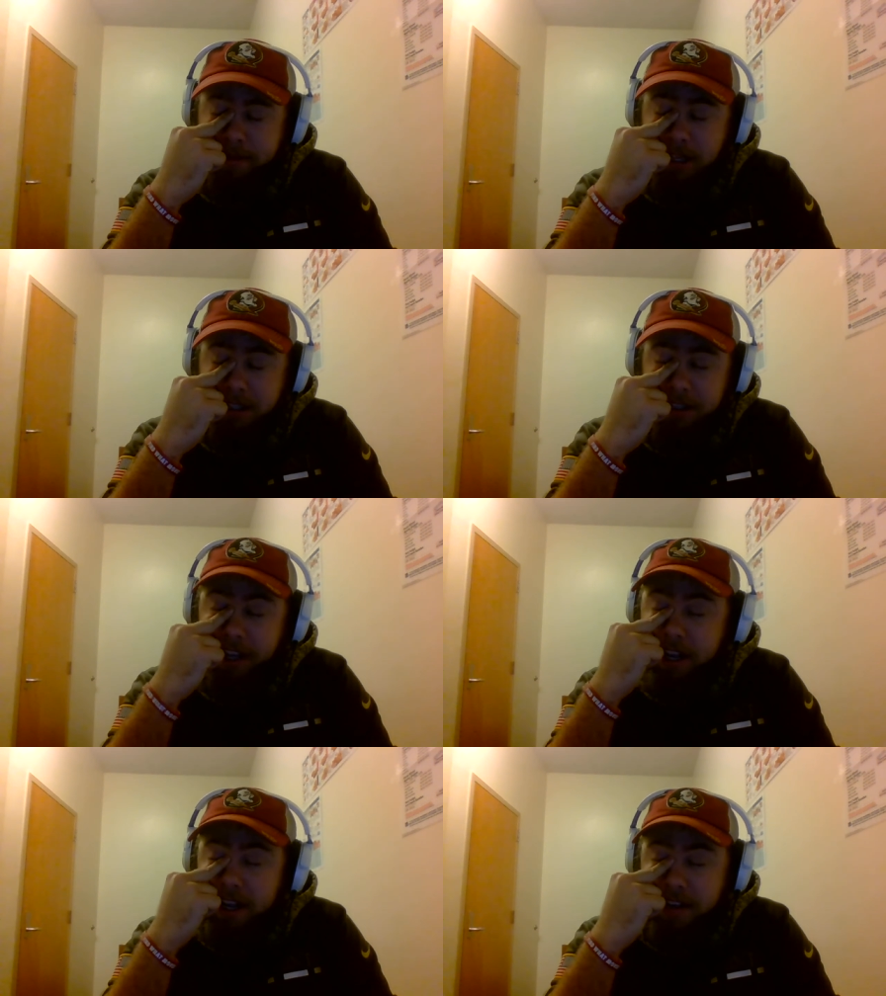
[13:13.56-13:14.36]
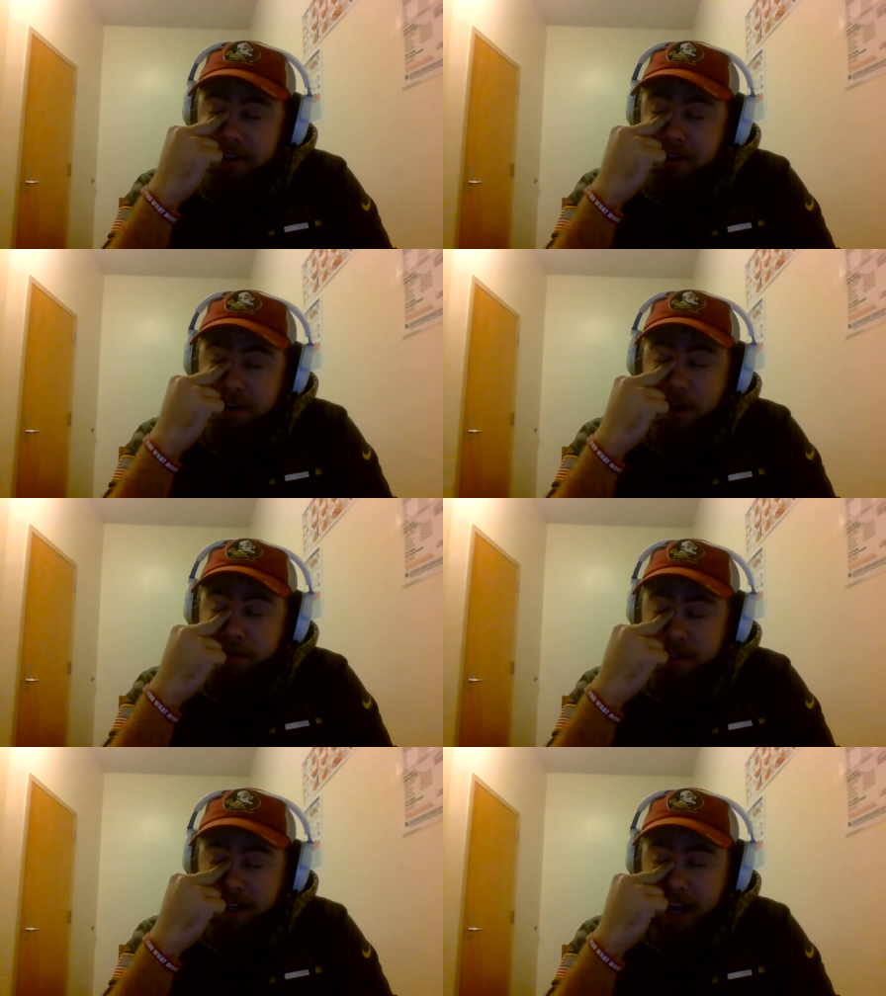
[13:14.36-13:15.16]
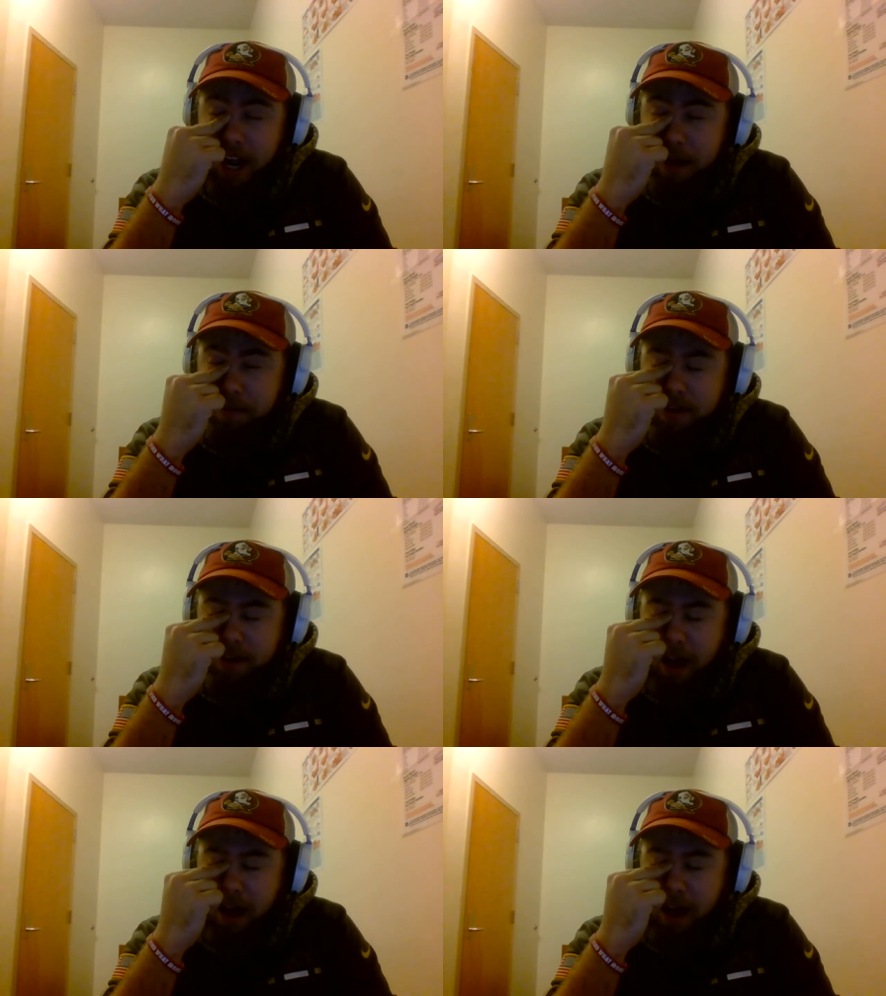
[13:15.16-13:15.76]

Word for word: especially. Just go to the game,